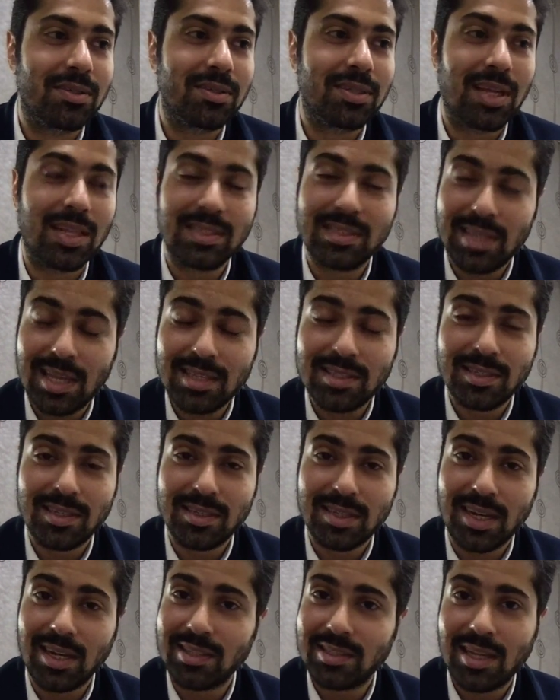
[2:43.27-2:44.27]

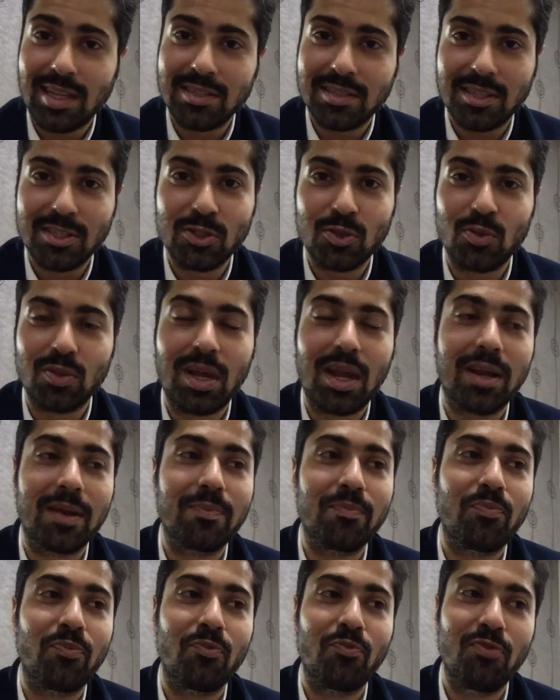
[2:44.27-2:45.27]
consensus so
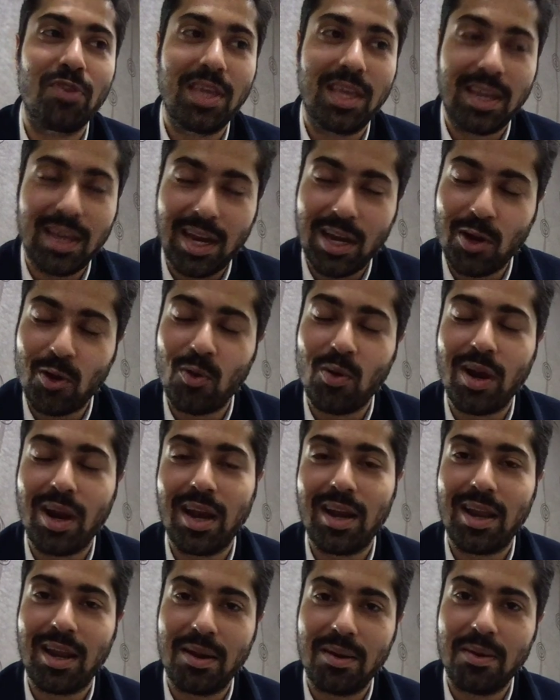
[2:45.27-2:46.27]
that we can go
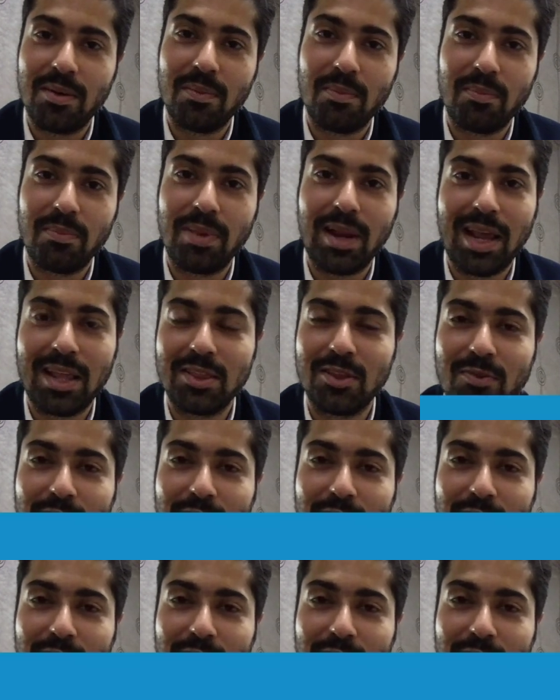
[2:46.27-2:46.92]
ahead and plan